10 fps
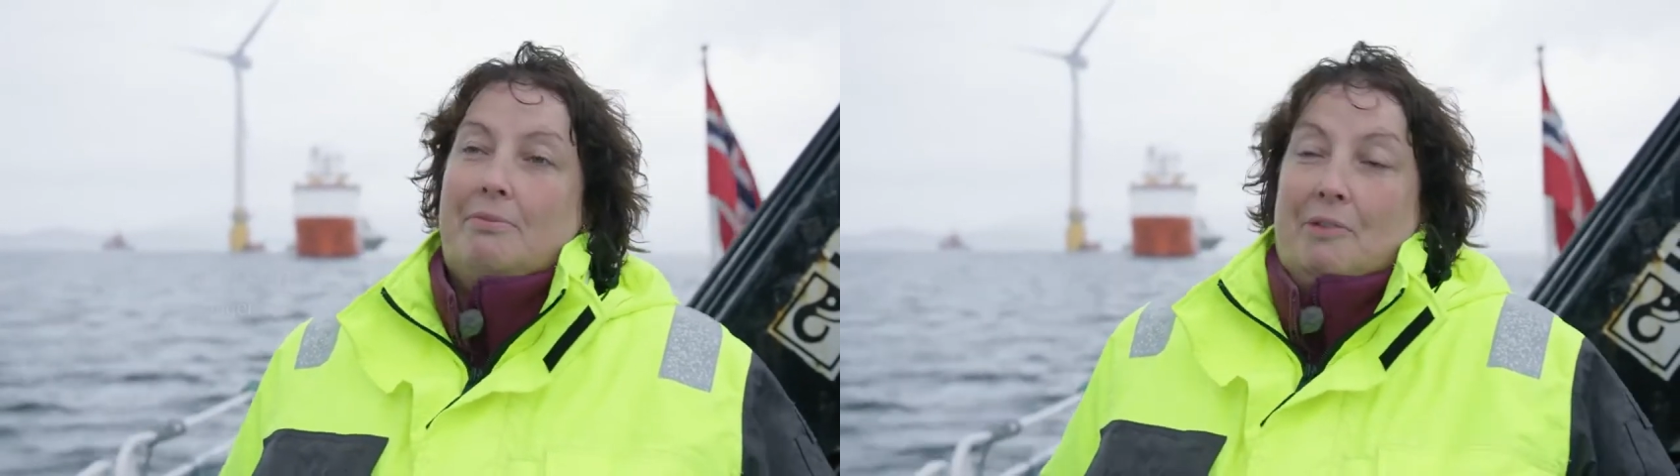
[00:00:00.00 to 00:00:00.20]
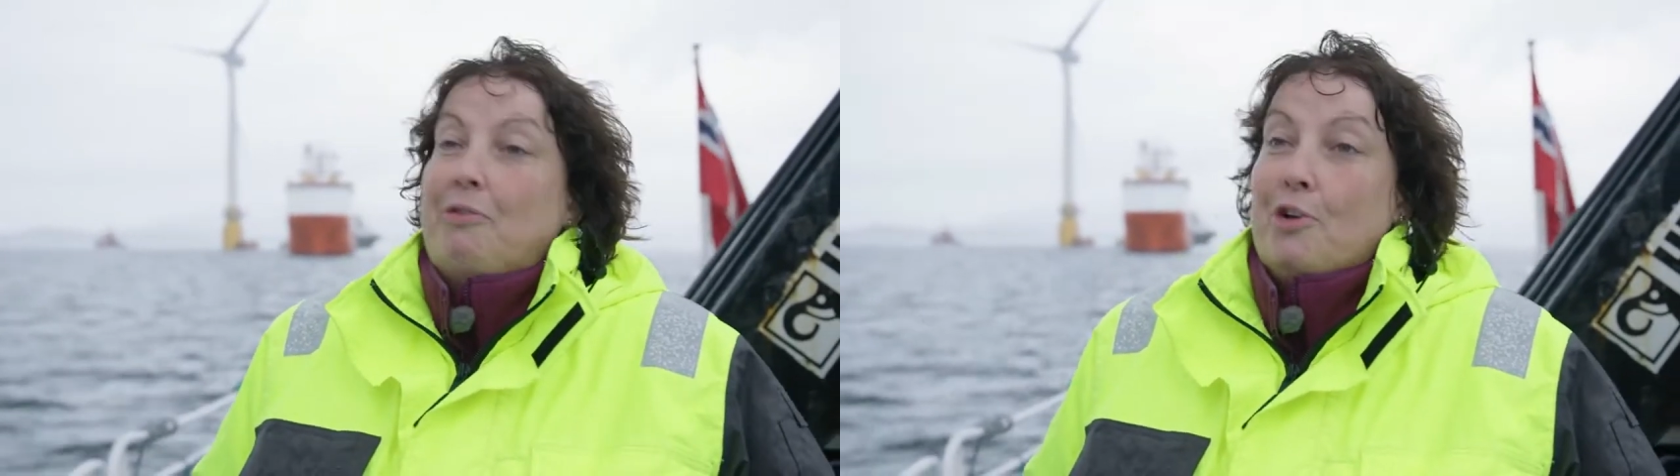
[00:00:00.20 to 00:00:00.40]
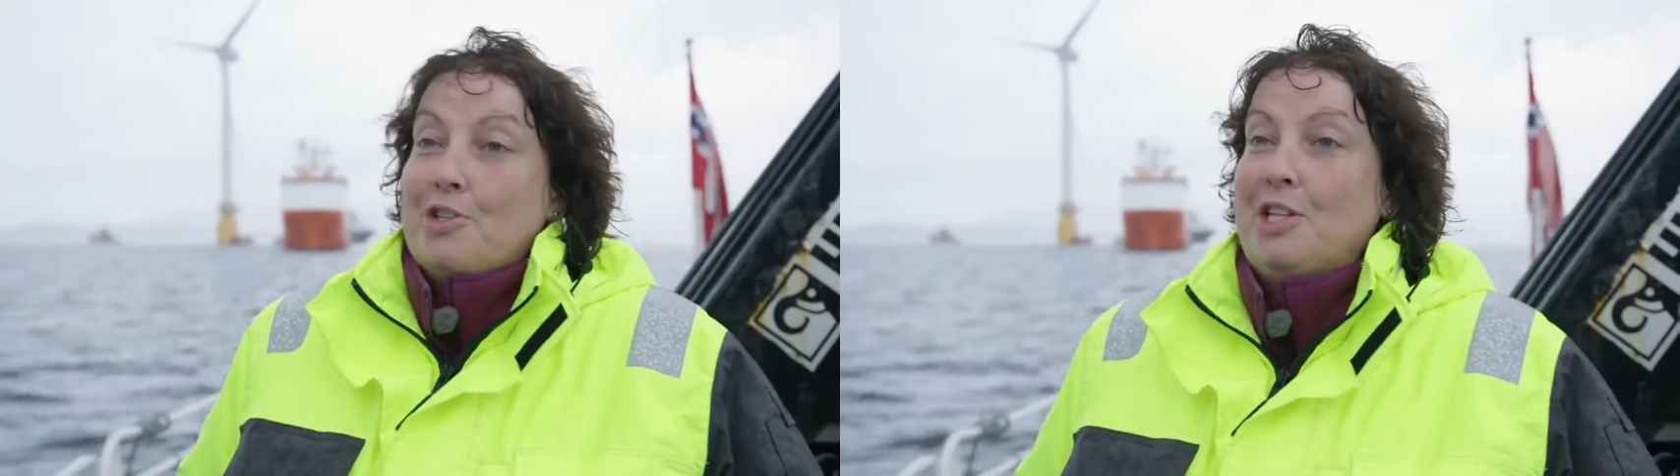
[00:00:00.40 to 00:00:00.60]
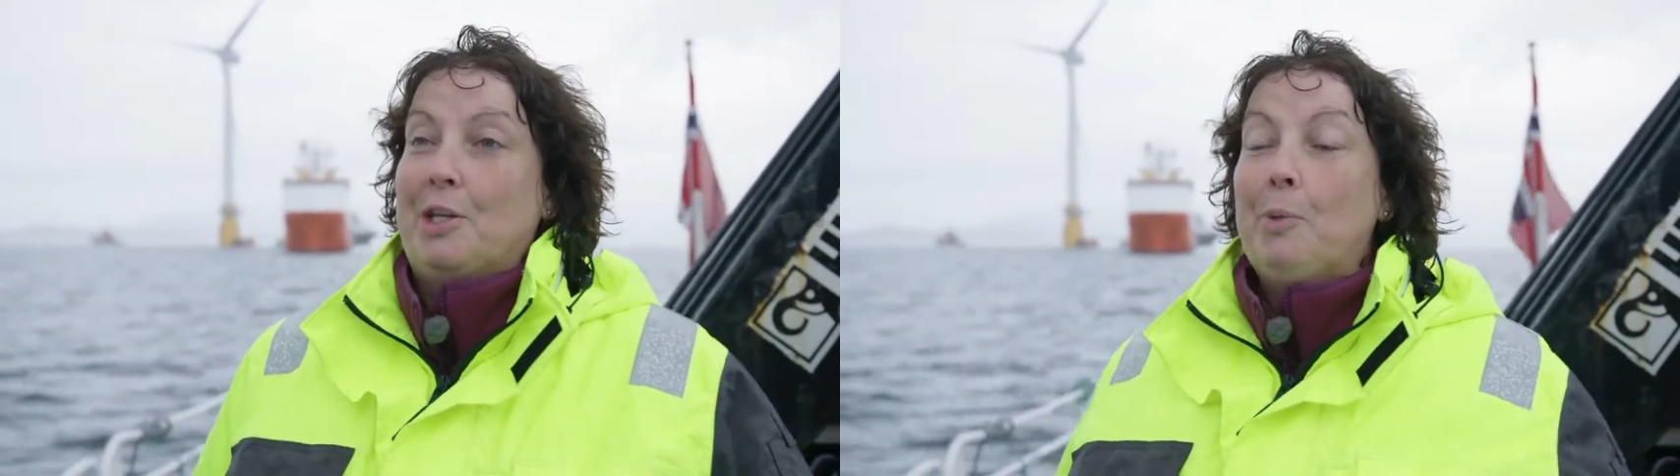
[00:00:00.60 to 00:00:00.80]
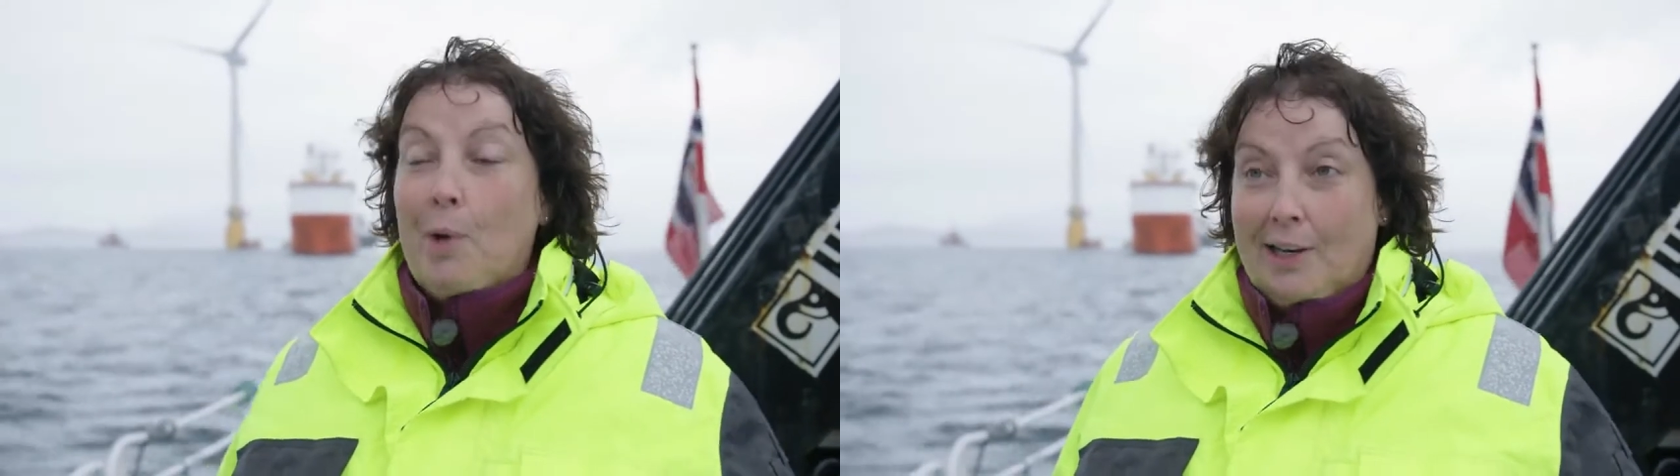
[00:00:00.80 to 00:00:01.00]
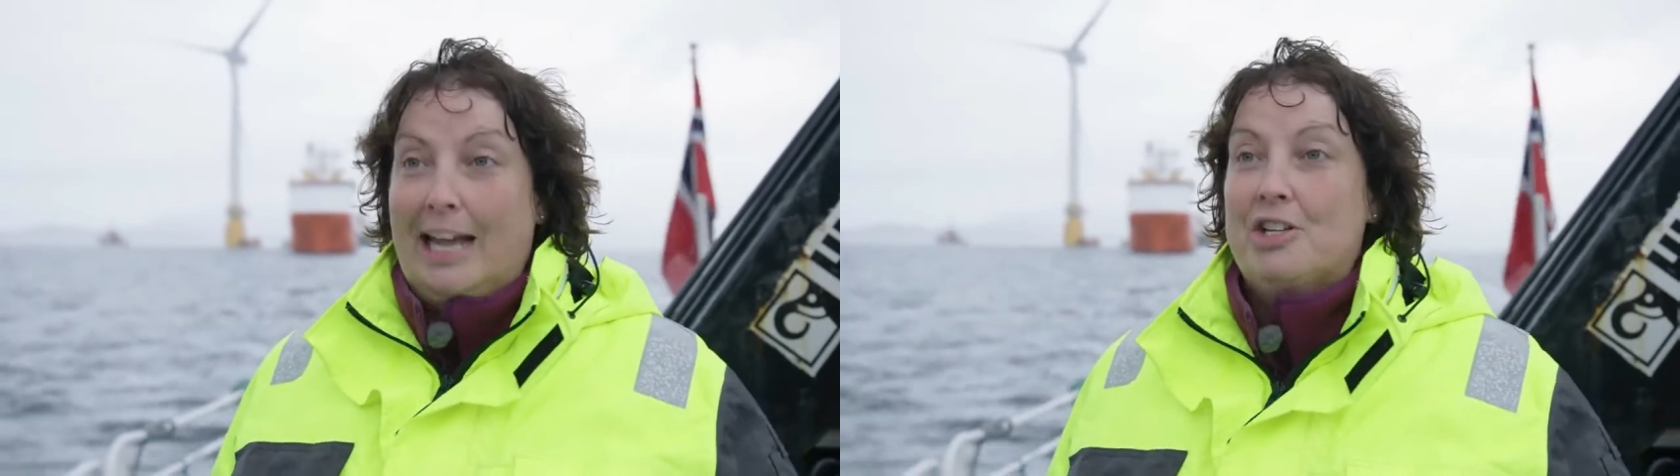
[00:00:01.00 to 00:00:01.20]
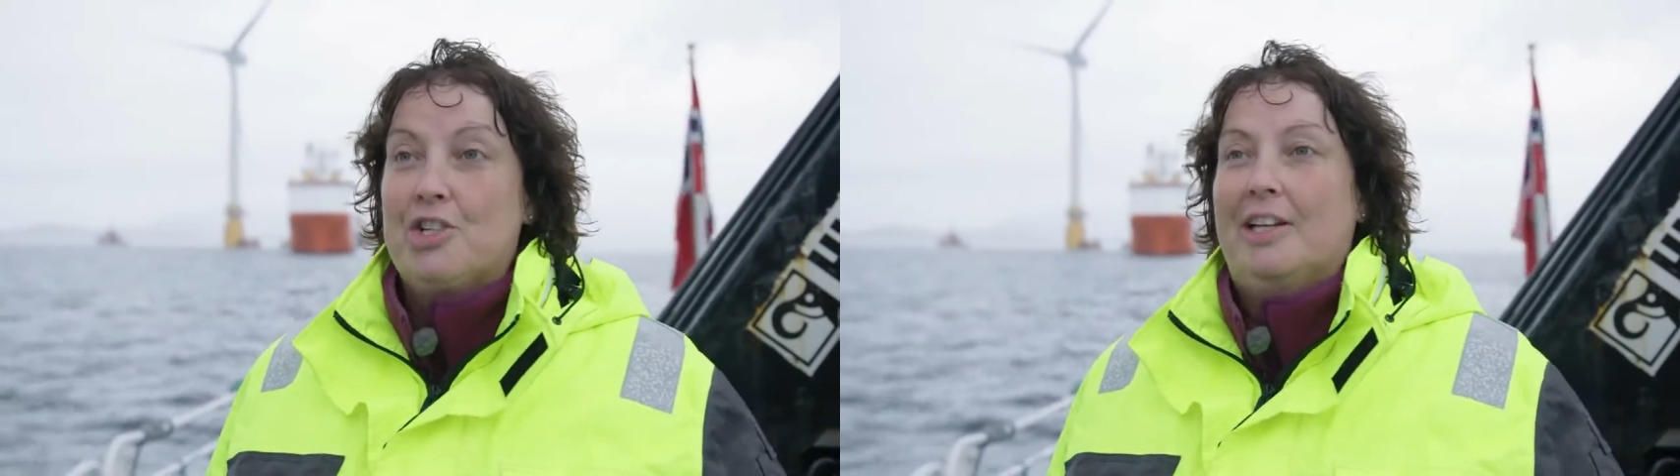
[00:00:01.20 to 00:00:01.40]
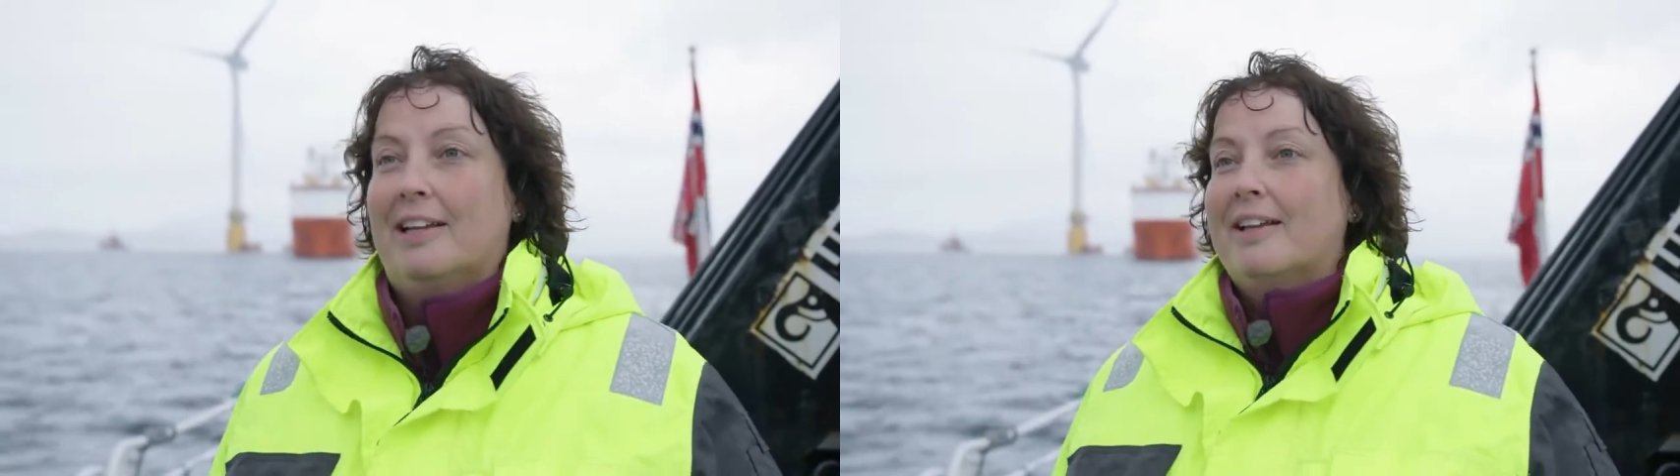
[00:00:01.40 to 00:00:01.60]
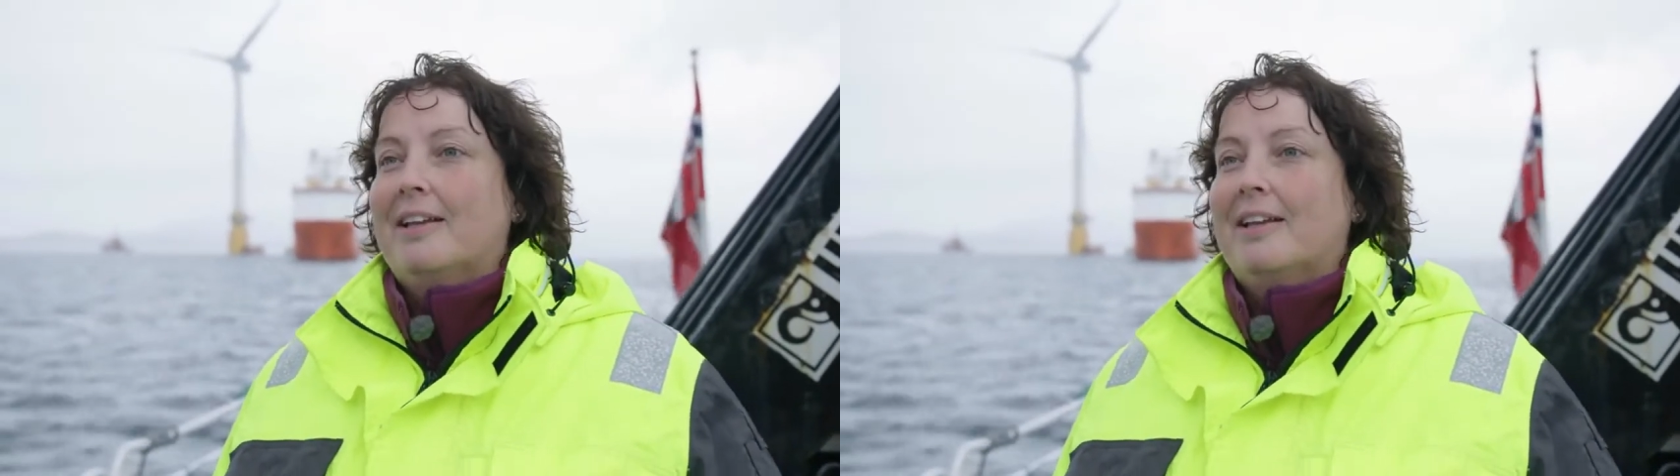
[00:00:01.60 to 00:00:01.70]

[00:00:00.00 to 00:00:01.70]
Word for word: the first in the world actually,